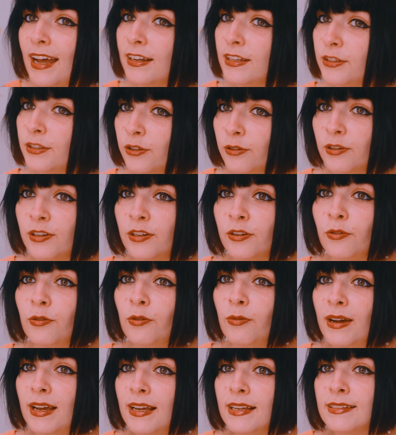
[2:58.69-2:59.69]
and you can
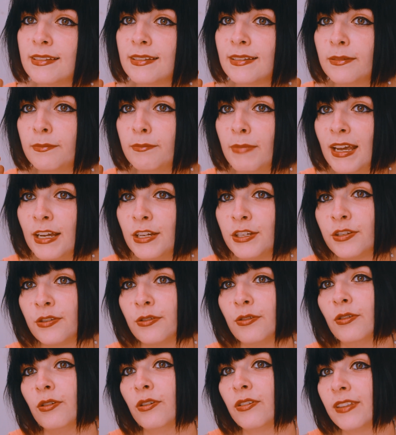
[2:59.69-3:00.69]
always make
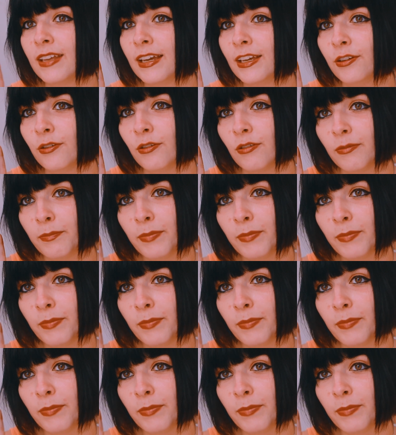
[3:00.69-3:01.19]
sure that you're